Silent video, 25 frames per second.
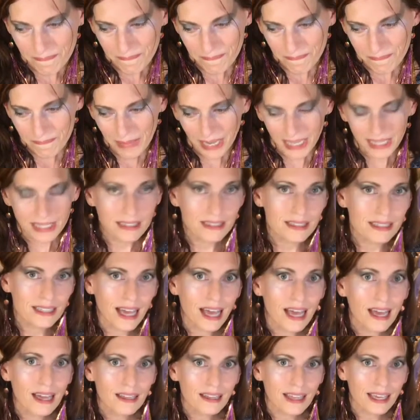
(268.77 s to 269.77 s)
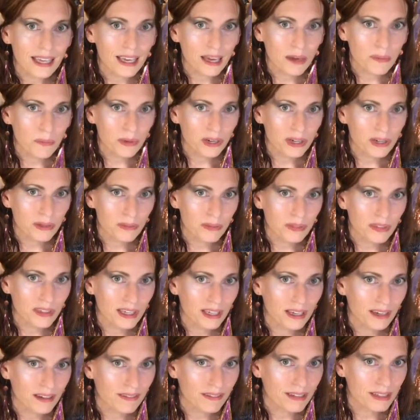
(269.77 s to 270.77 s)
mindset. Like, what do you think
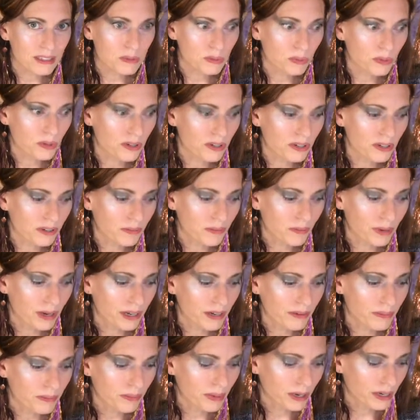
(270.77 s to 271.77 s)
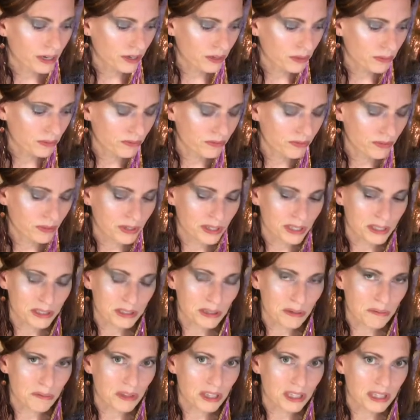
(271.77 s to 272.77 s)
of as work? And why are you avoiding
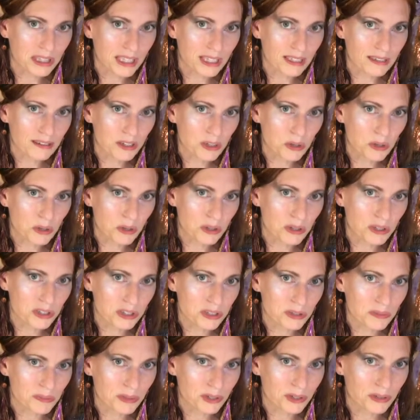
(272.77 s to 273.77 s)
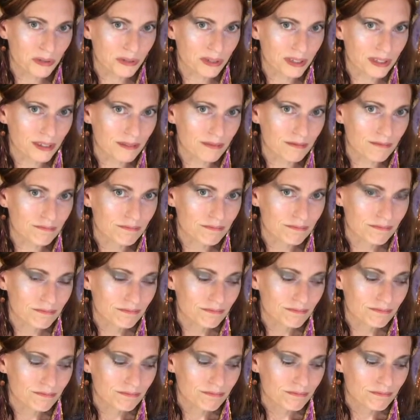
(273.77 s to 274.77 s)
something that you could just be doing
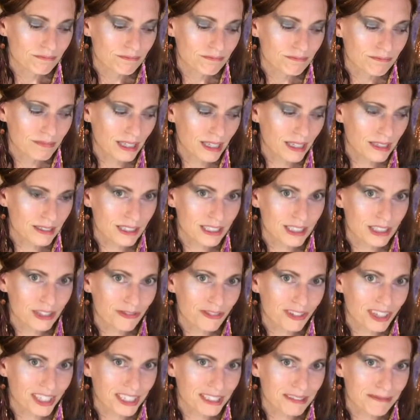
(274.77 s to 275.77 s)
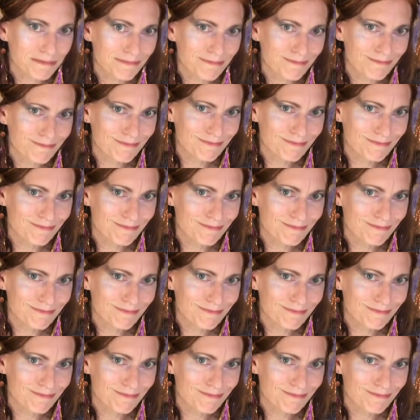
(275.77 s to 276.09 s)
because it's fun?